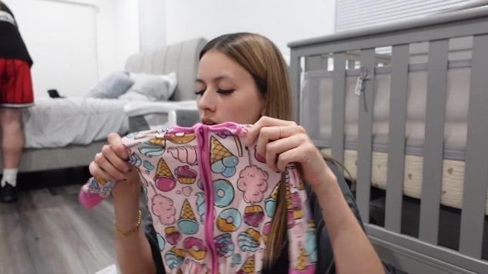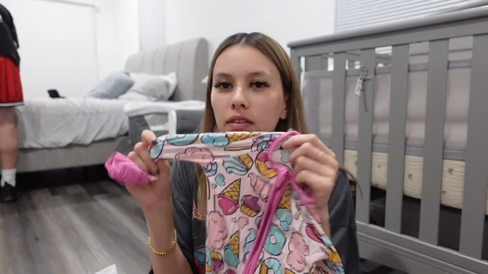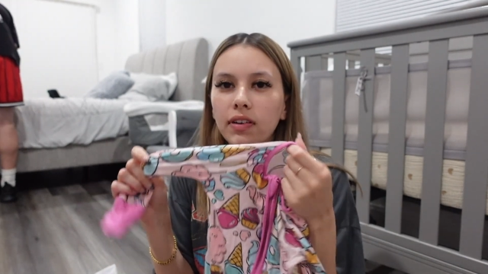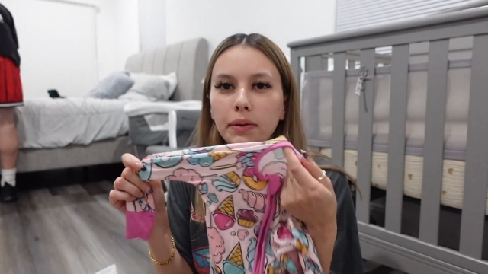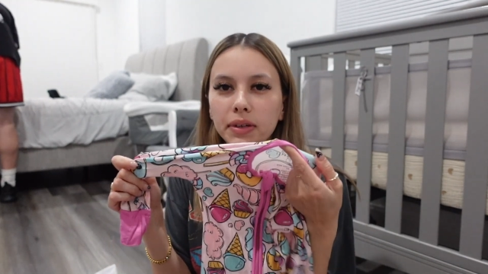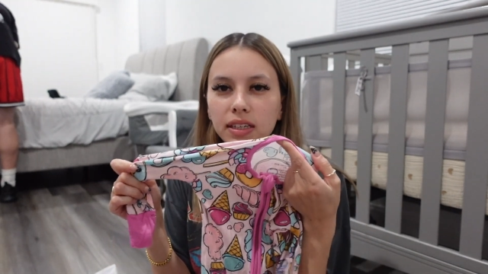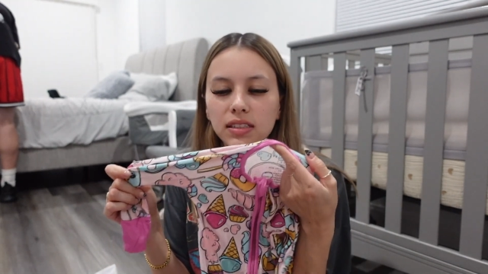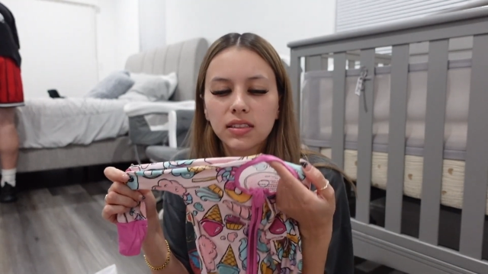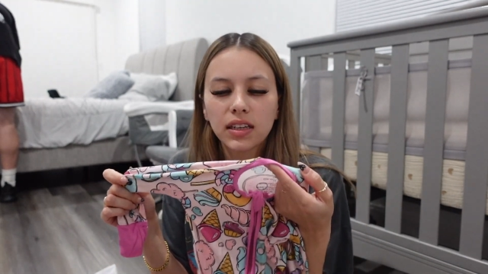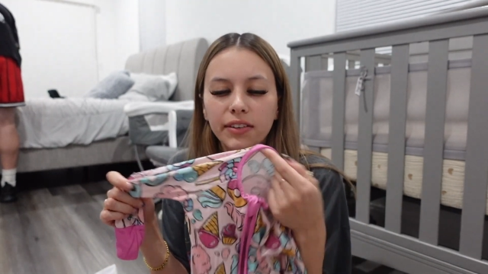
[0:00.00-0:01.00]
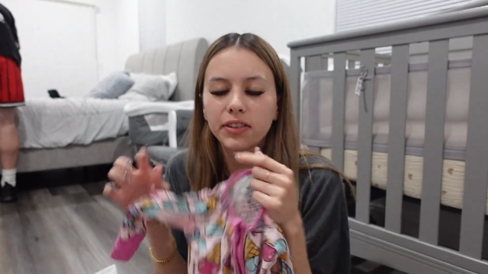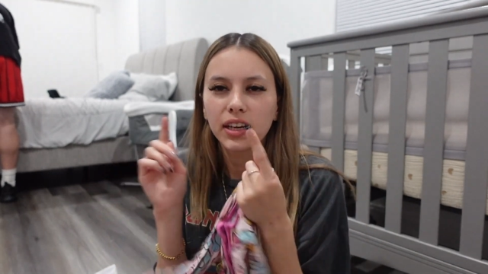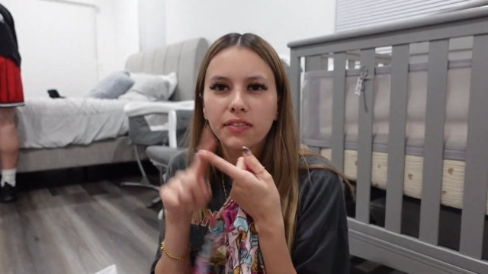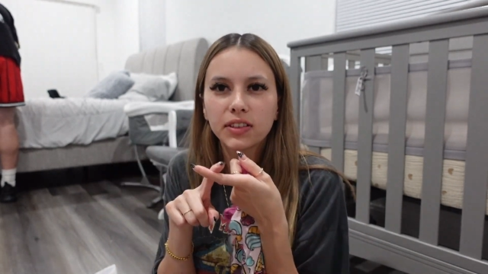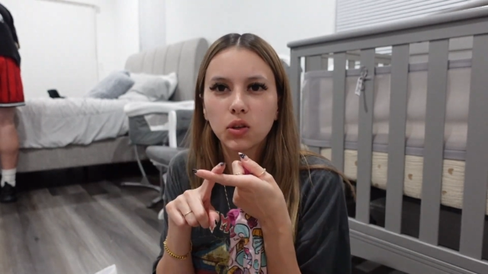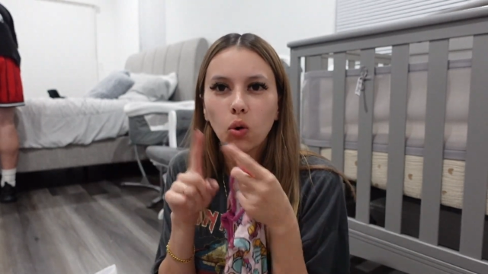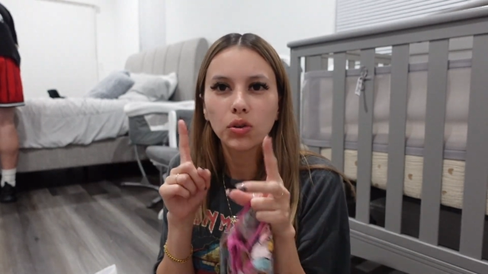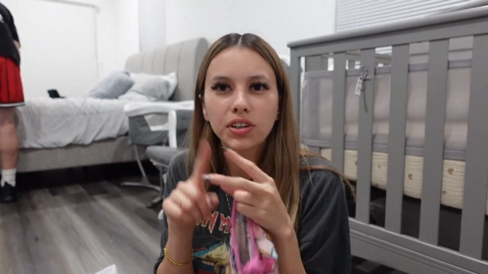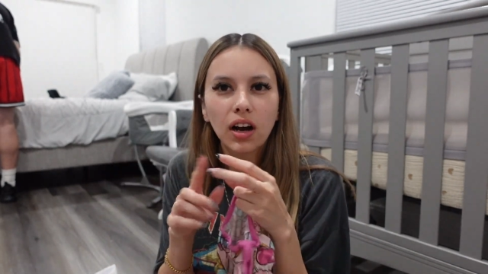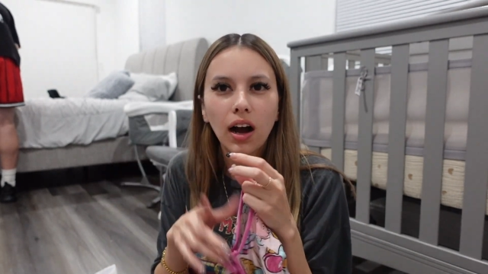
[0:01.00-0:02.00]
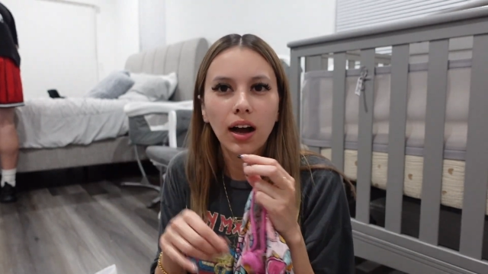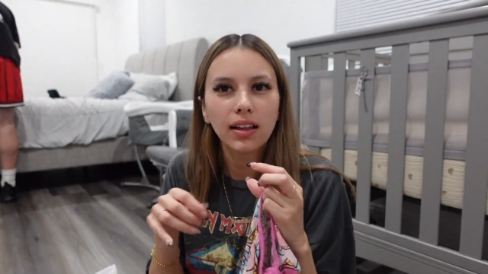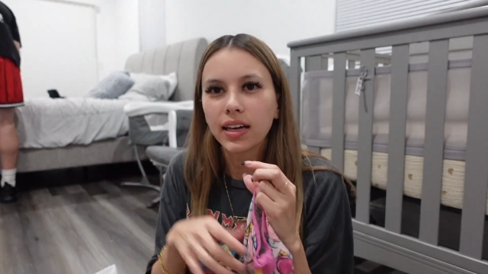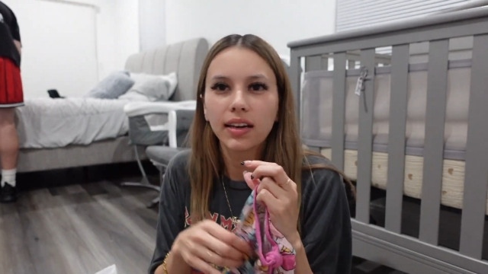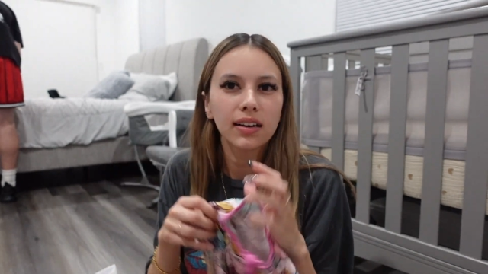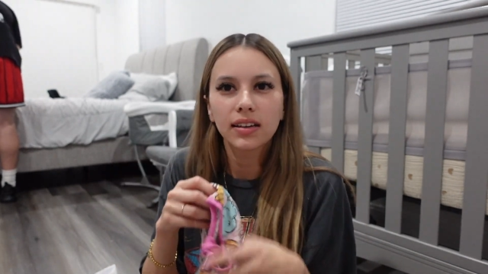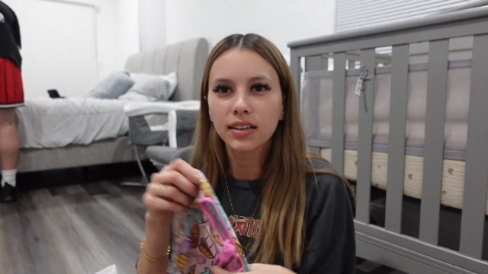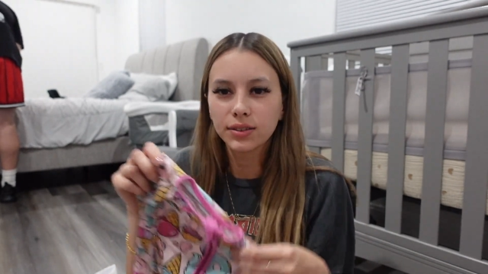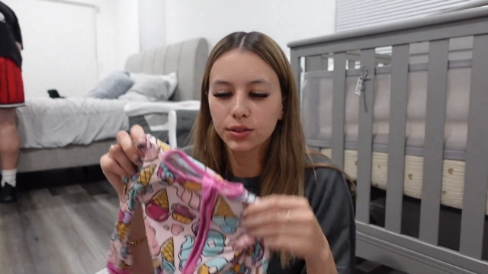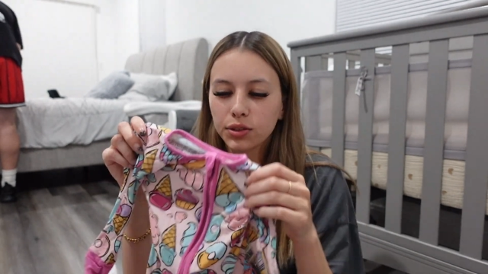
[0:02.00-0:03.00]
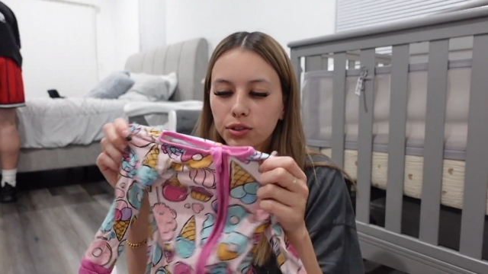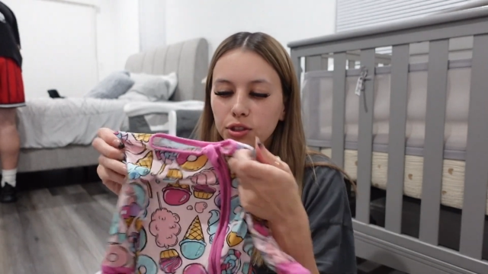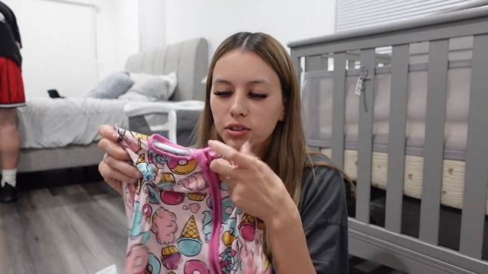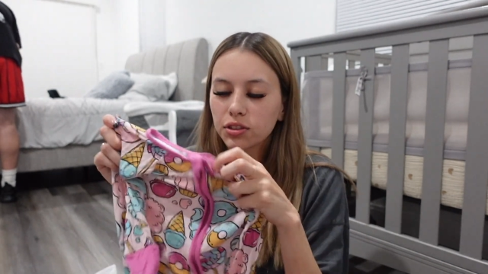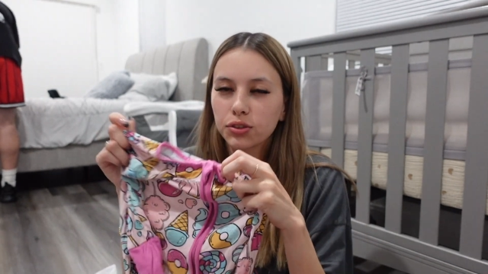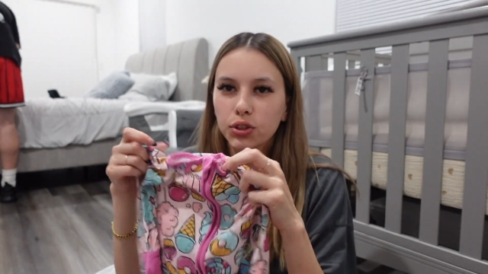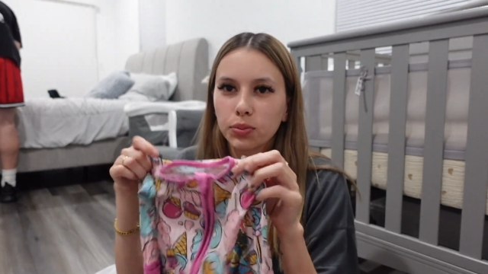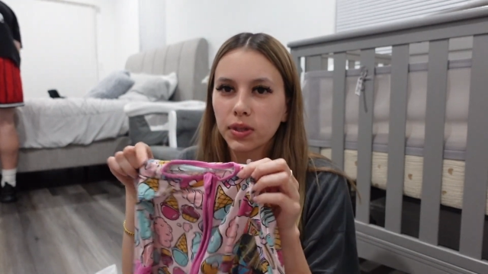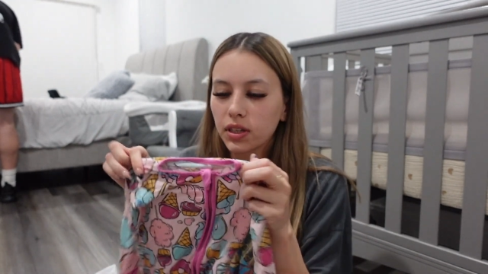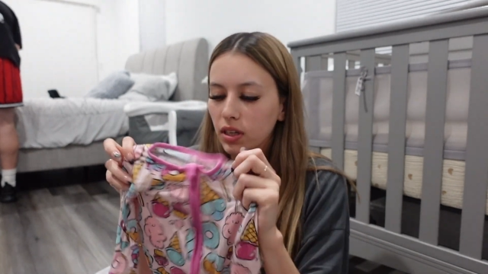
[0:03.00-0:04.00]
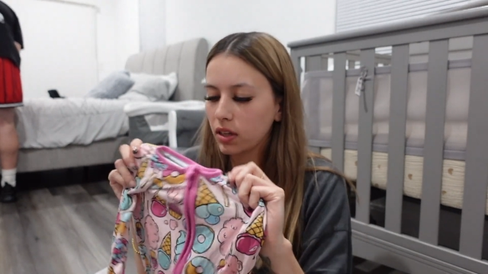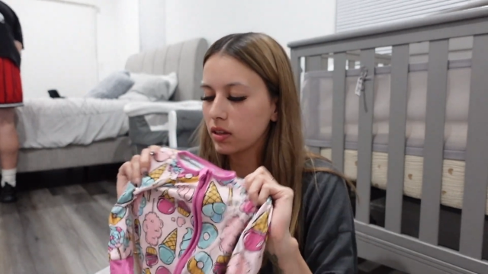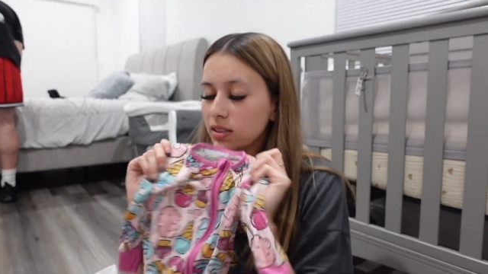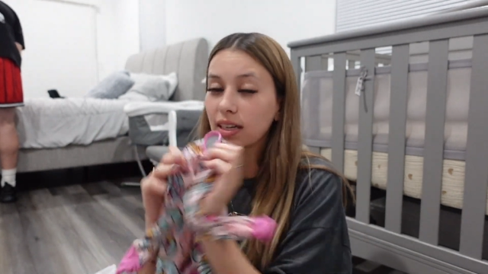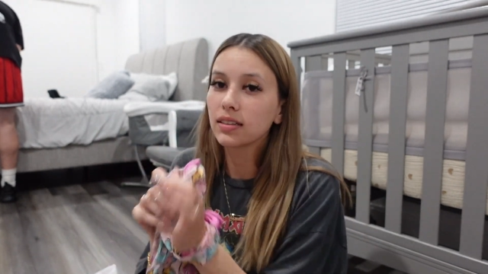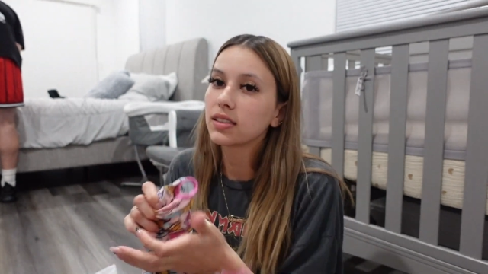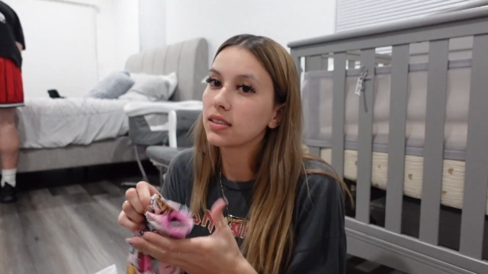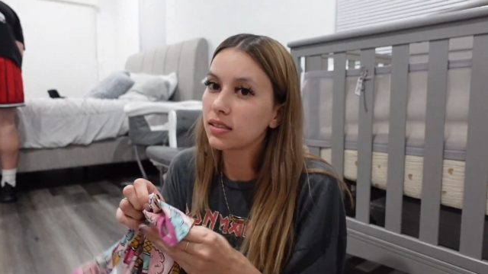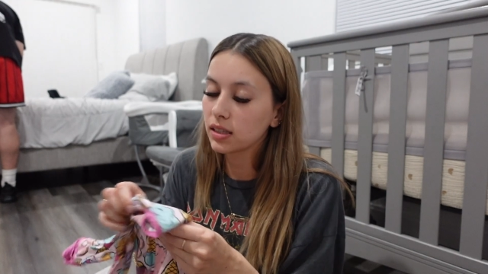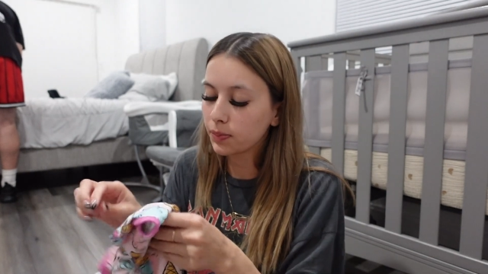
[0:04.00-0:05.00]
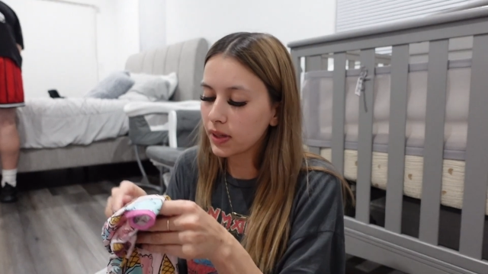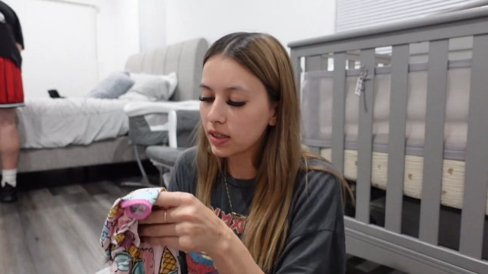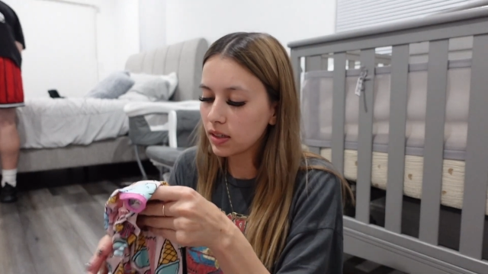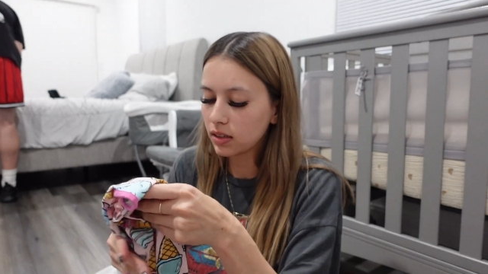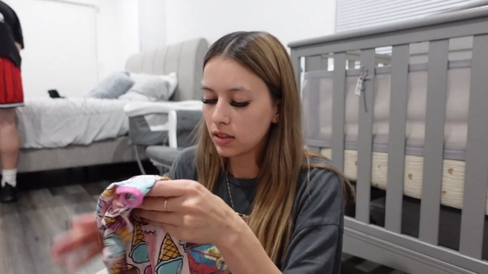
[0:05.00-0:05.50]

The fabric is good. I feel like if it's cold or hot, like it's neutral, so she'll be good in this, at least to sleep in.